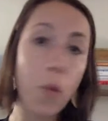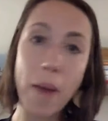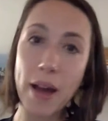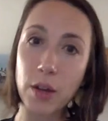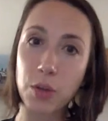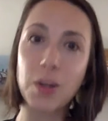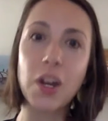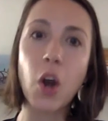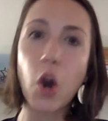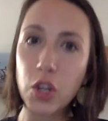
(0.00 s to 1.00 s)
Go back
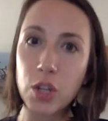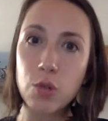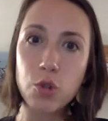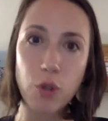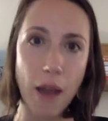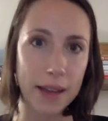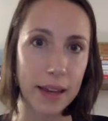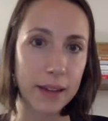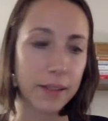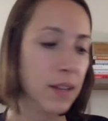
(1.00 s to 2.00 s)
through it. Are you
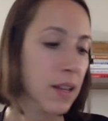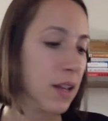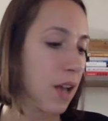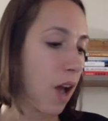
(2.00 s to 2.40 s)
tracking?